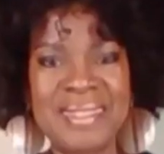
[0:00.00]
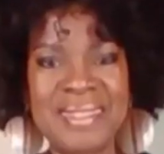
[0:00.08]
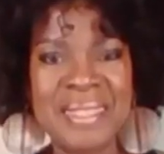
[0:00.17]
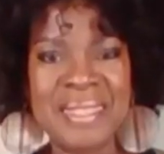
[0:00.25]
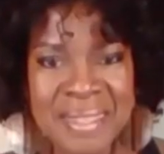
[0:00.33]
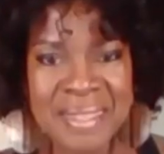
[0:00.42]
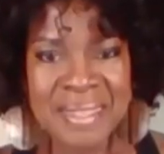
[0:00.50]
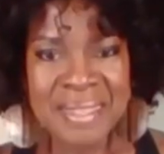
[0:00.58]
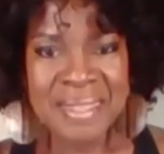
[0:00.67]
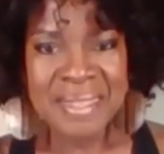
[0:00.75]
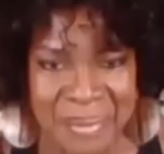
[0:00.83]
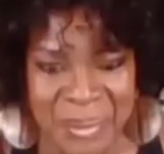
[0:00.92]
Good
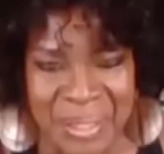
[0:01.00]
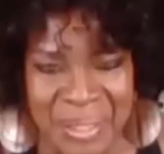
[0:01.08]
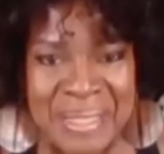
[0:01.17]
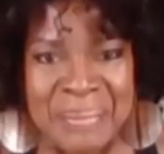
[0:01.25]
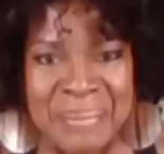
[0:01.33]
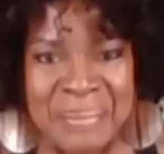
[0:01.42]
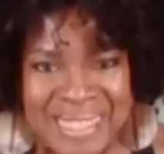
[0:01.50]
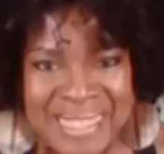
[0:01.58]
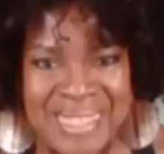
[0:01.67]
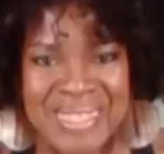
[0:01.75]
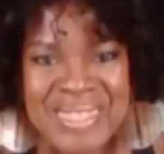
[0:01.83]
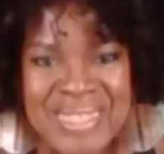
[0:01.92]
morning, my
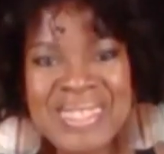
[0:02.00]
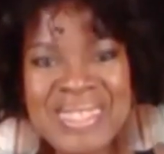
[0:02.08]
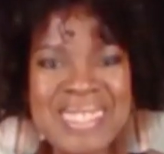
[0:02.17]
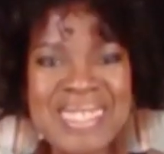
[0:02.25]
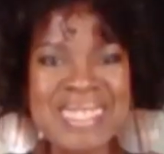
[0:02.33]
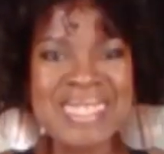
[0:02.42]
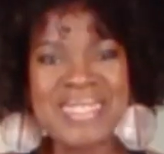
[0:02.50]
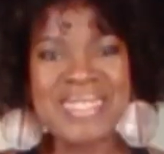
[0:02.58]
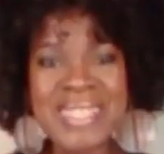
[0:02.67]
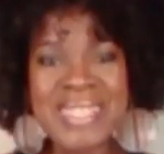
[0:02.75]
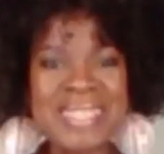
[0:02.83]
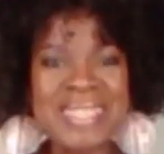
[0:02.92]
sisters, or good
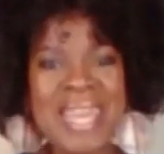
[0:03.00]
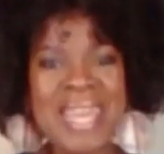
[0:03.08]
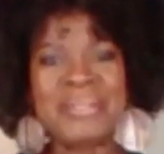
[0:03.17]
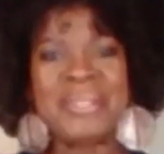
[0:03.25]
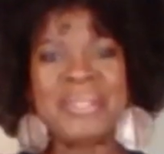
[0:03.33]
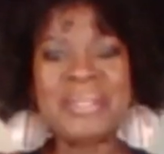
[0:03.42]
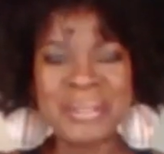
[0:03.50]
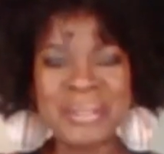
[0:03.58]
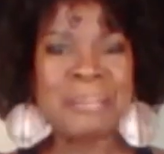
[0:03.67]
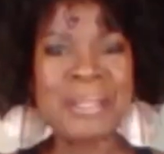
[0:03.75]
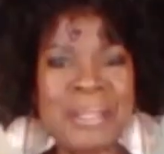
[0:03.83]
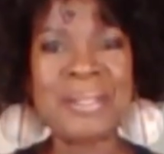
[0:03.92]
afternoon, depending
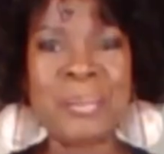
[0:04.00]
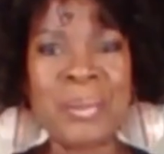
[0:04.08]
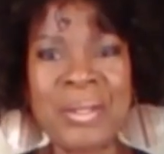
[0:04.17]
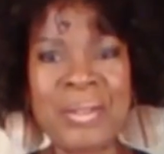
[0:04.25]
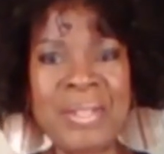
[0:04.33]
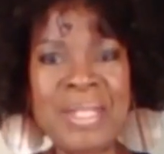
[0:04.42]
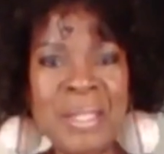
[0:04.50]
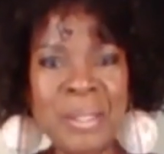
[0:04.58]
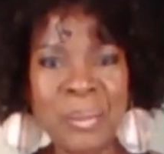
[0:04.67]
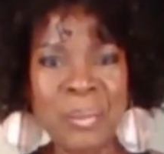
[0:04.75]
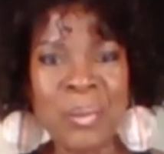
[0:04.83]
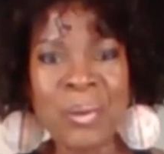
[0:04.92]
on where in the
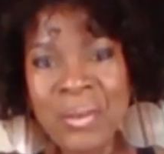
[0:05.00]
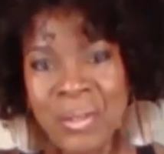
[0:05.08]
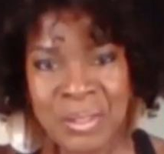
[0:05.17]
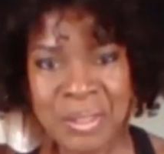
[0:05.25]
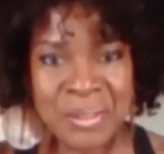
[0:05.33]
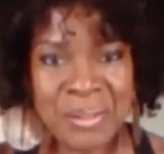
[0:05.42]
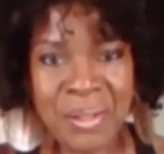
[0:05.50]
world you are.